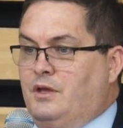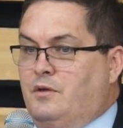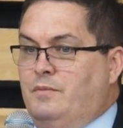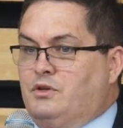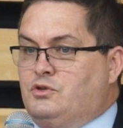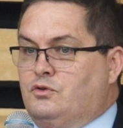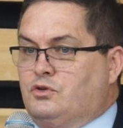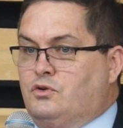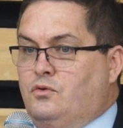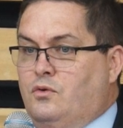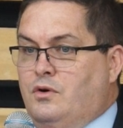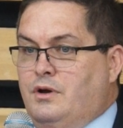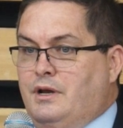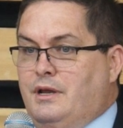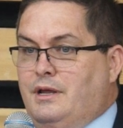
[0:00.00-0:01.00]
The Commissioner's
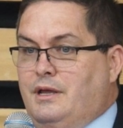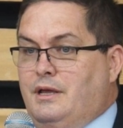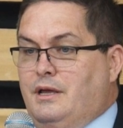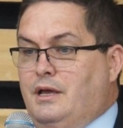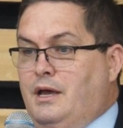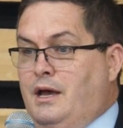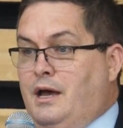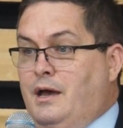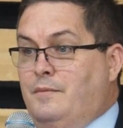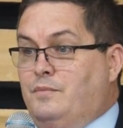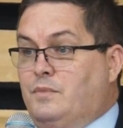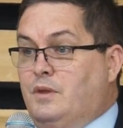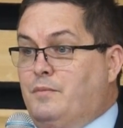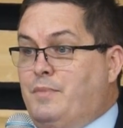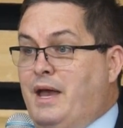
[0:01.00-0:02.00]
Court
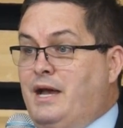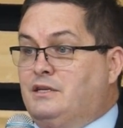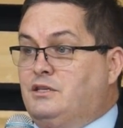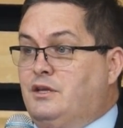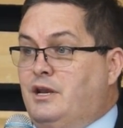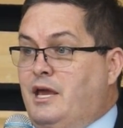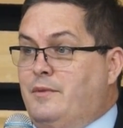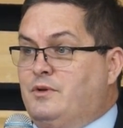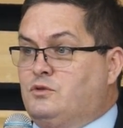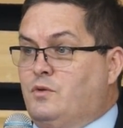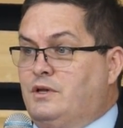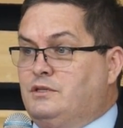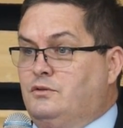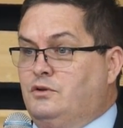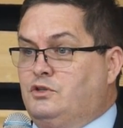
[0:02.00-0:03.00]
passed a unanimous
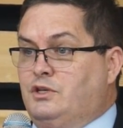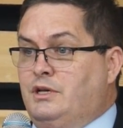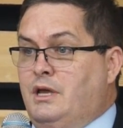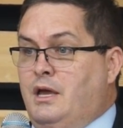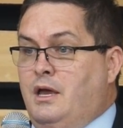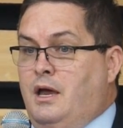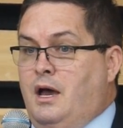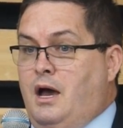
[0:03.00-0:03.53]
resolution.